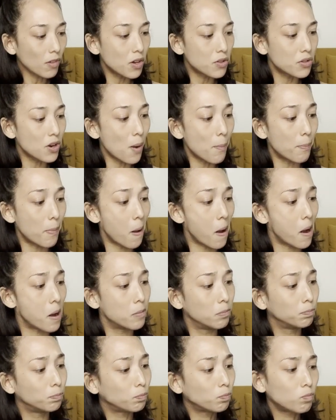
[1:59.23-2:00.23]
It's not
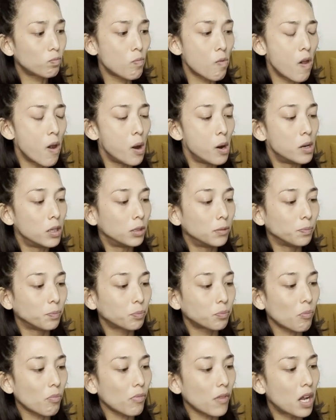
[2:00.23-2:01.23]
bad.
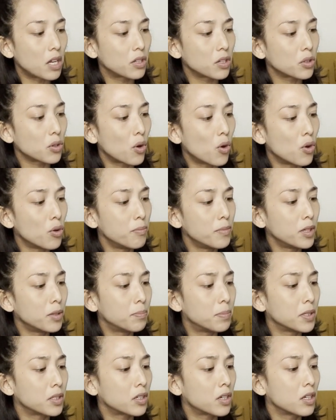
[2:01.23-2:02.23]
It says wholemeal
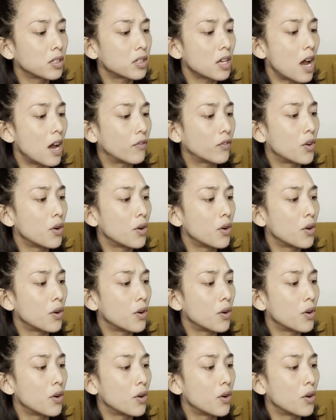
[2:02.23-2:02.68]
biscuits half